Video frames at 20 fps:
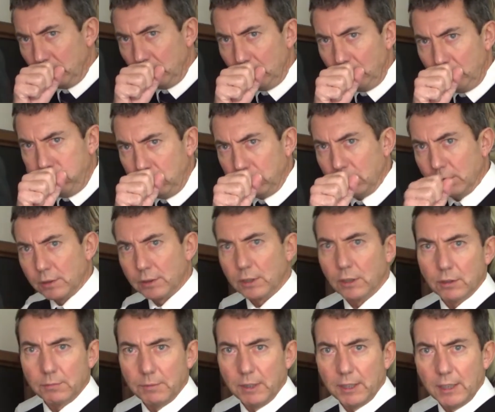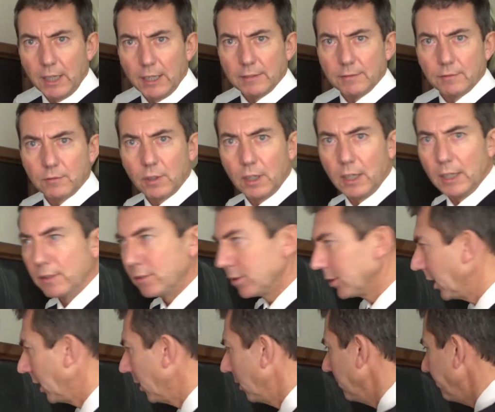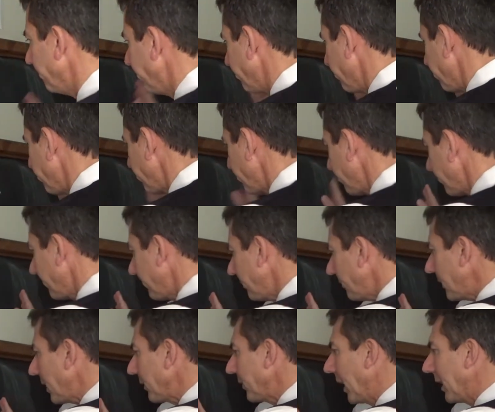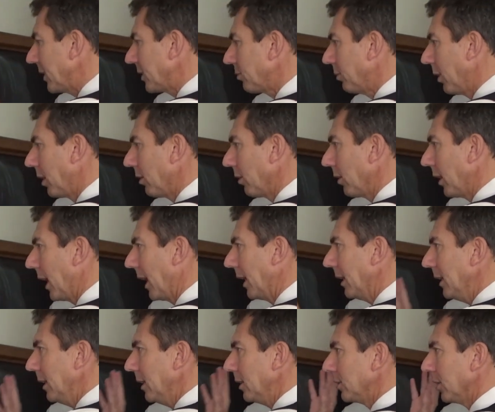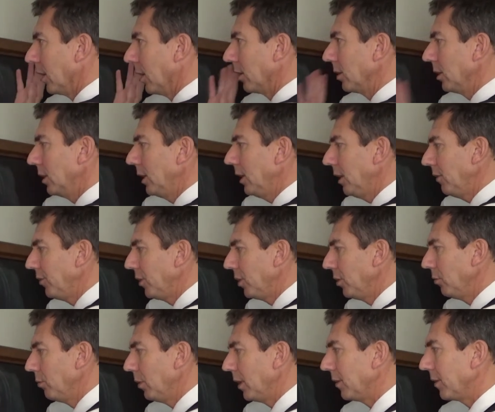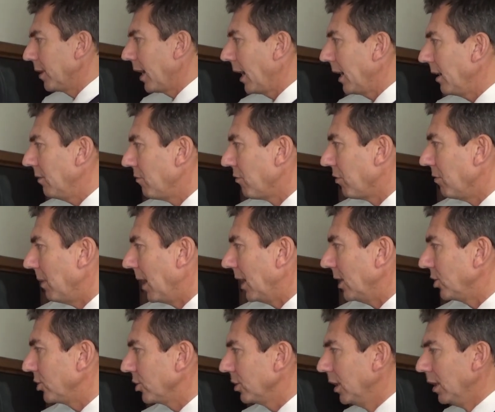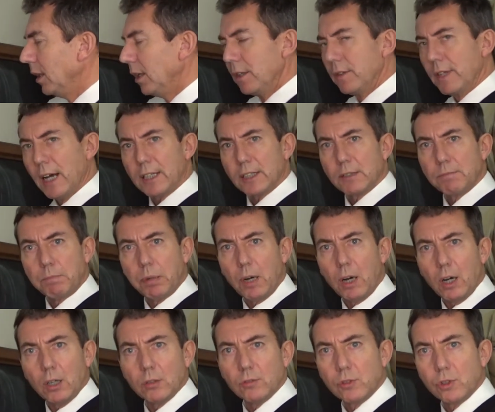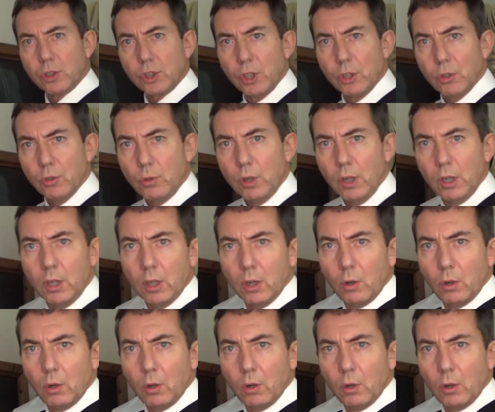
Excuse me again. Right, so that's where we're at. So I'll leave you with that information. That's part 2.